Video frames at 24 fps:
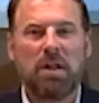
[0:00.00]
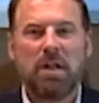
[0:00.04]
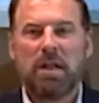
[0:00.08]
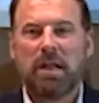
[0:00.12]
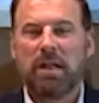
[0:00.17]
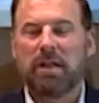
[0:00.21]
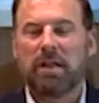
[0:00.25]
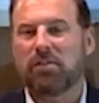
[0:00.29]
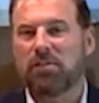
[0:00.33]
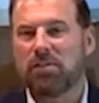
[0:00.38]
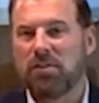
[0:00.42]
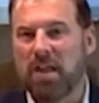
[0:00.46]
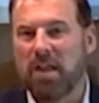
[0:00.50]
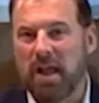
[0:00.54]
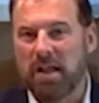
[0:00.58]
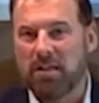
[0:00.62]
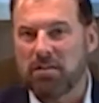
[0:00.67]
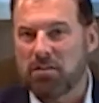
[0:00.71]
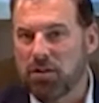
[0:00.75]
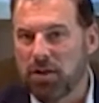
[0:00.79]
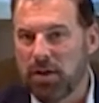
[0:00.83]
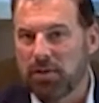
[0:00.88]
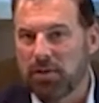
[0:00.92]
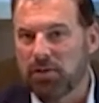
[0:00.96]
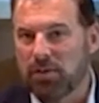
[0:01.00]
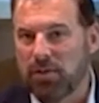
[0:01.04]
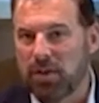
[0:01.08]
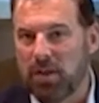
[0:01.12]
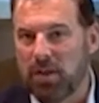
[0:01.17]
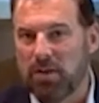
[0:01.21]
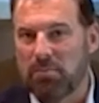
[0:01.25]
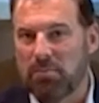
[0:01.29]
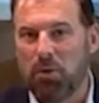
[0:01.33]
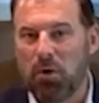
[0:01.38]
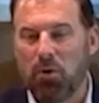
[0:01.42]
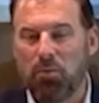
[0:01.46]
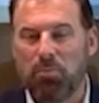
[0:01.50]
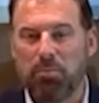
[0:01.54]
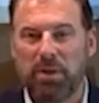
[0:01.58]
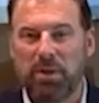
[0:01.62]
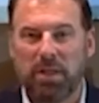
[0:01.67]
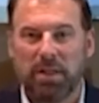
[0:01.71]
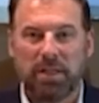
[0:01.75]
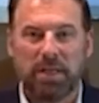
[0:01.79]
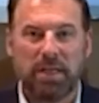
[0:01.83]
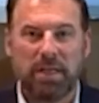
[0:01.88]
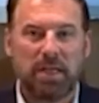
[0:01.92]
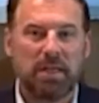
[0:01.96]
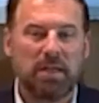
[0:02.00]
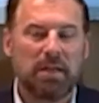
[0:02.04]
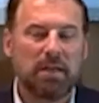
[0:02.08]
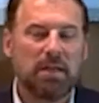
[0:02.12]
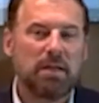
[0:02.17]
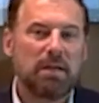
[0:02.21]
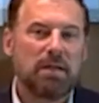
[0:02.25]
It's not just in mobility.